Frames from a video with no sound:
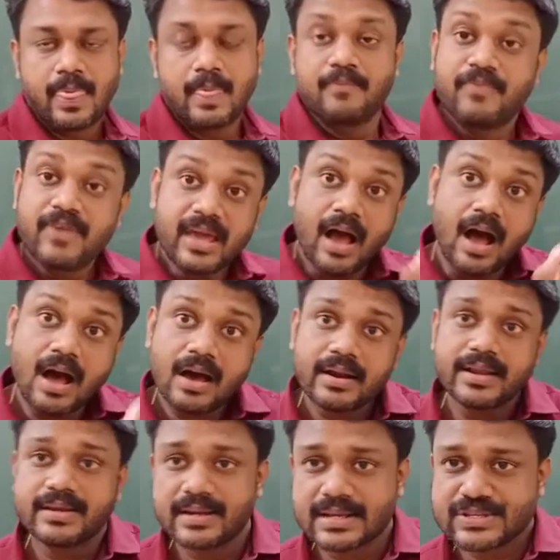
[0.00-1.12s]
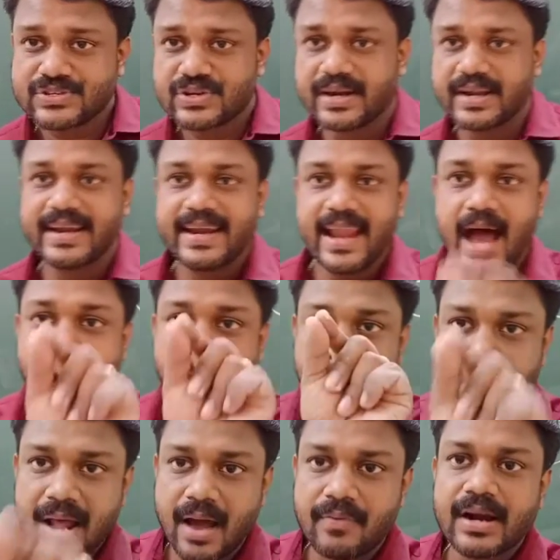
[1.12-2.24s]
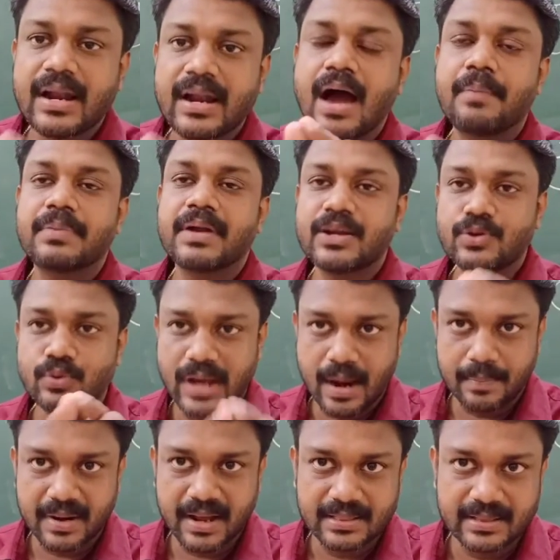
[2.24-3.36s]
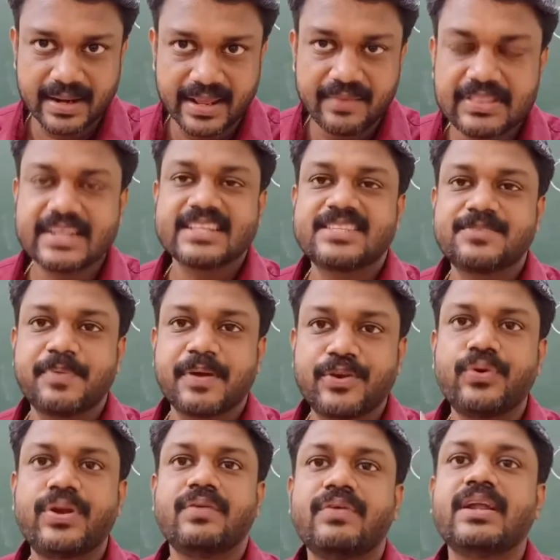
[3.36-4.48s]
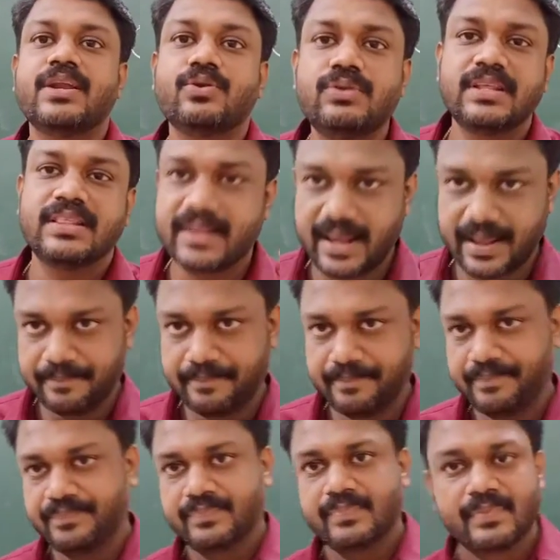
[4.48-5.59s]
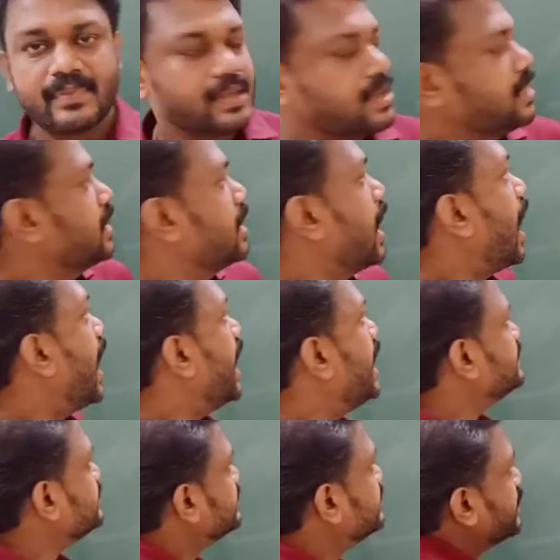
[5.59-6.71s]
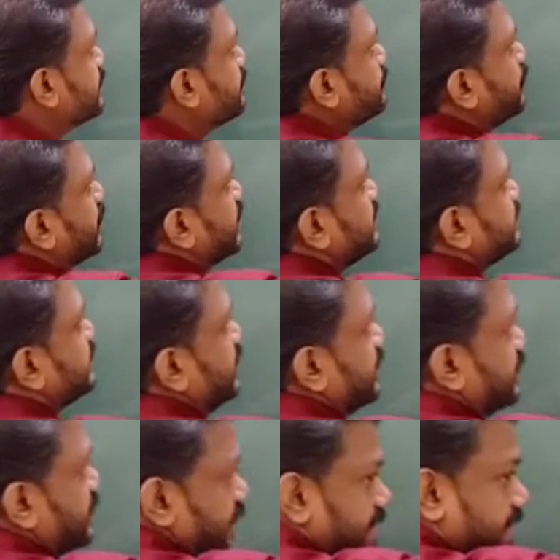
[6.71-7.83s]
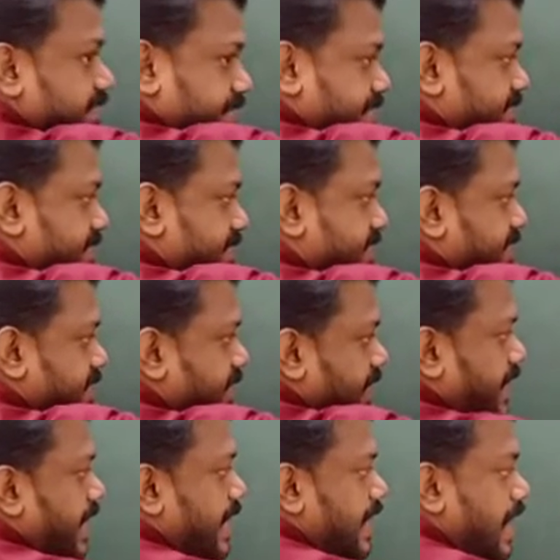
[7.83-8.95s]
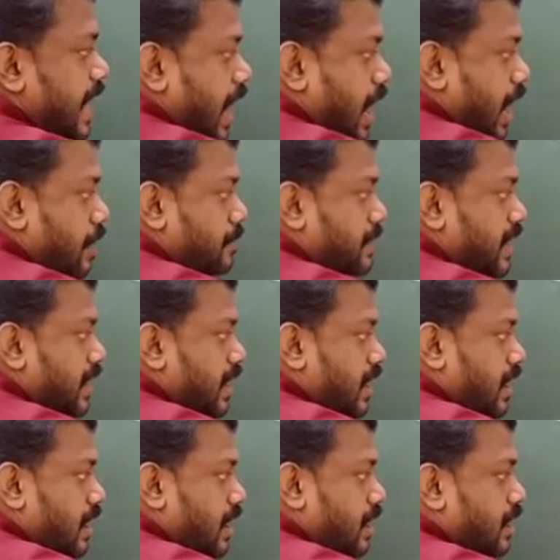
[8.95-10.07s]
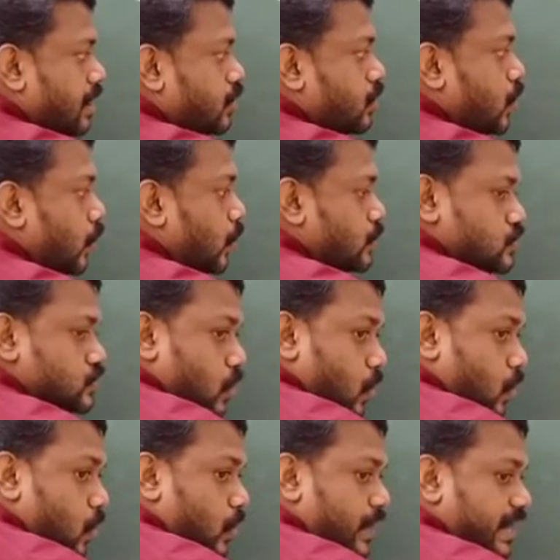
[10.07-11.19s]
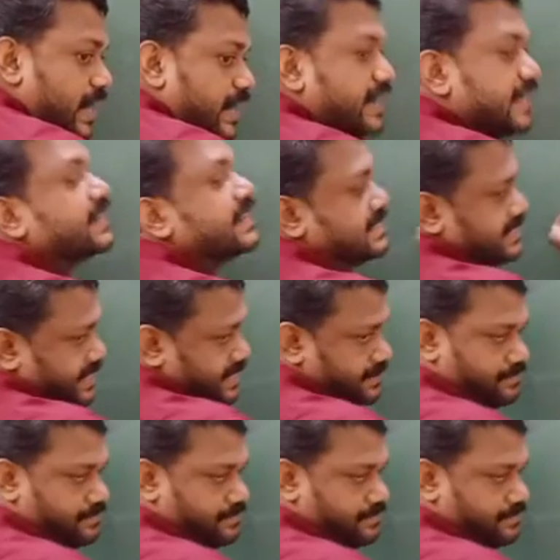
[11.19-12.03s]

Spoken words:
We are interested in lambda 1, lambda 2, lambda 3 with respect to T1, T2, T3. As the temperature increases, lambda goes on decreasing.